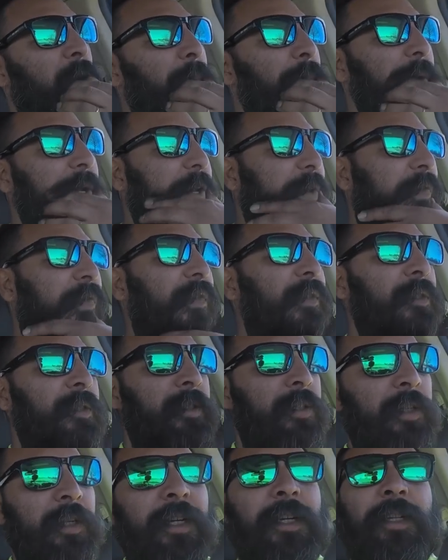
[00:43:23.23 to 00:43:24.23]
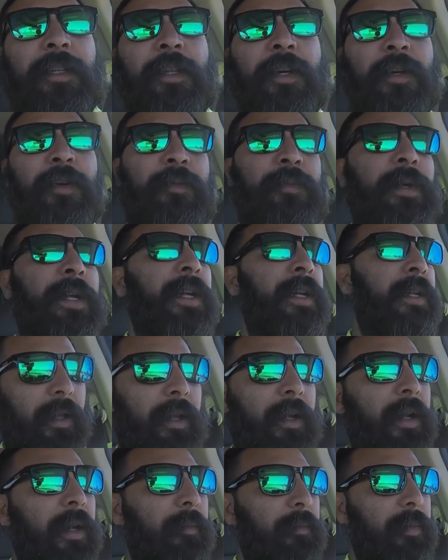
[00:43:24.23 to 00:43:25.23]
mean, it feels good though, man,
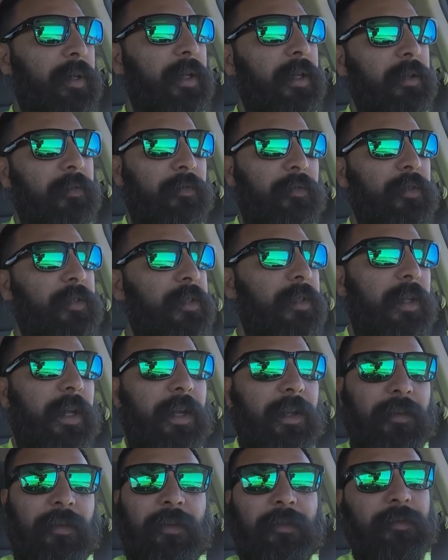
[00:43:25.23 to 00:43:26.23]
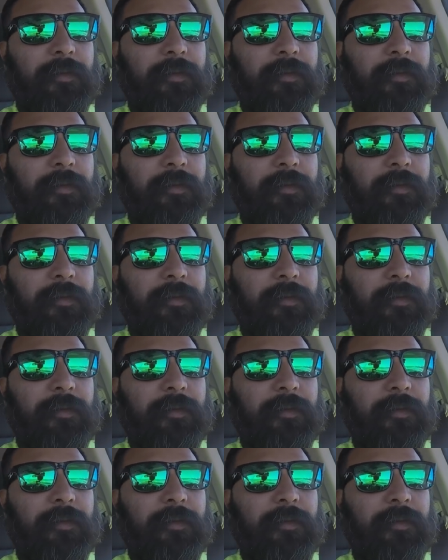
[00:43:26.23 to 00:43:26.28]
and I'm done for today.